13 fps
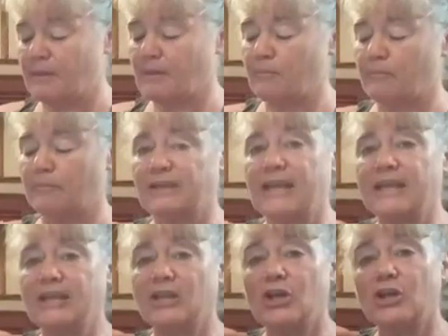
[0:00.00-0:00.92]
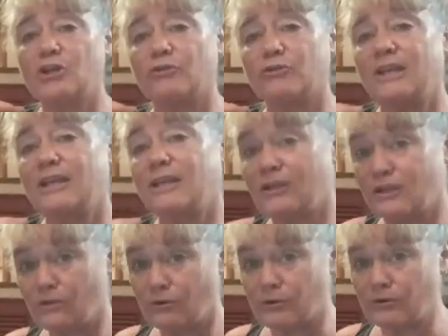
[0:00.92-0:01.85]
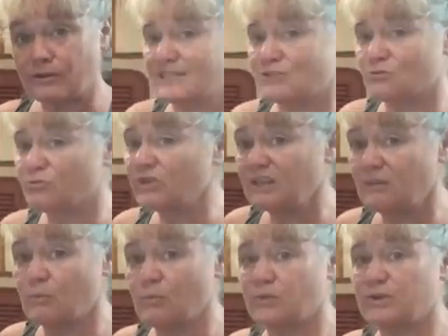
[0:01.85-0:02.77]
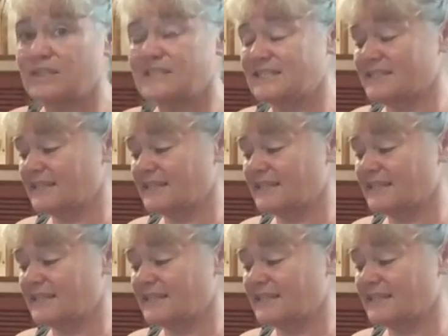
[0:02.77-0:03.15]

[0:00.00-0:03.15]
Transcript: Plain Greek yogurt. It's really moist,